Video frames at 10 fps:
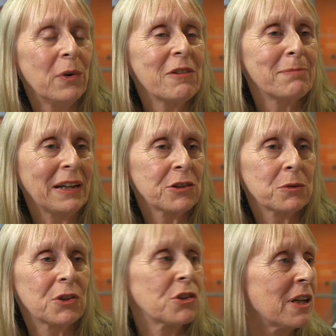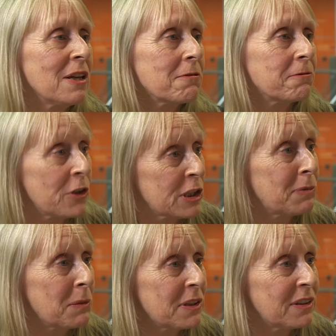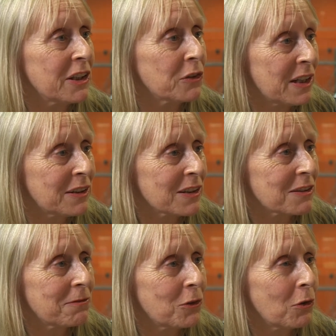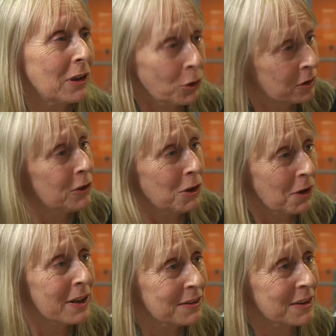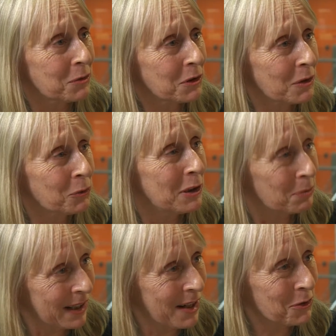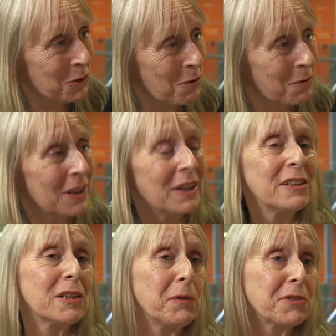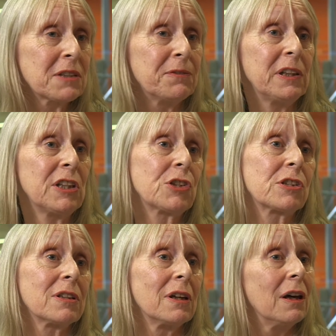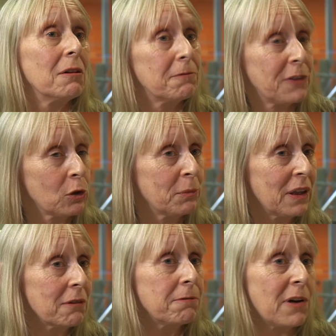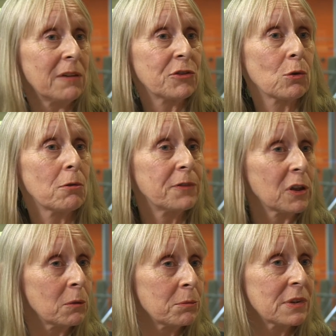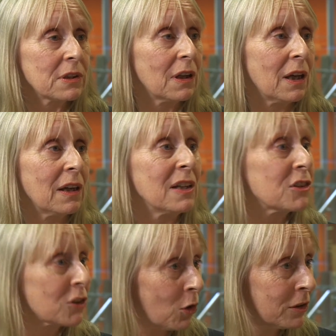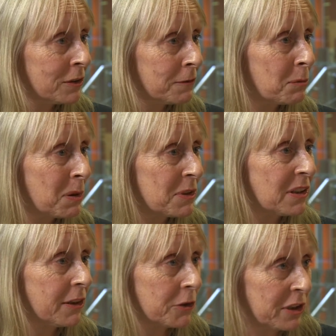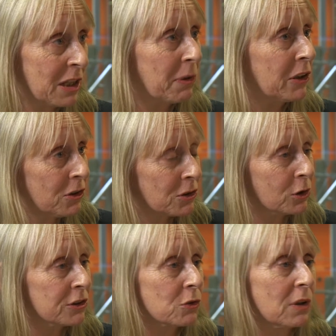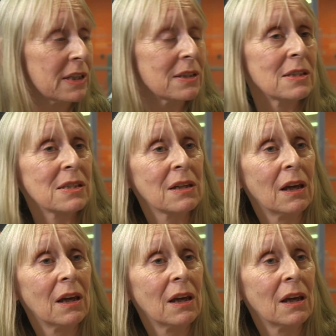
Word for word: We've managed to achieve first BBC credits for a lot of new writers, which I'm really proud of. So we've just finished filming five short films uh, in Scotland for BBC Three by new Scottish writers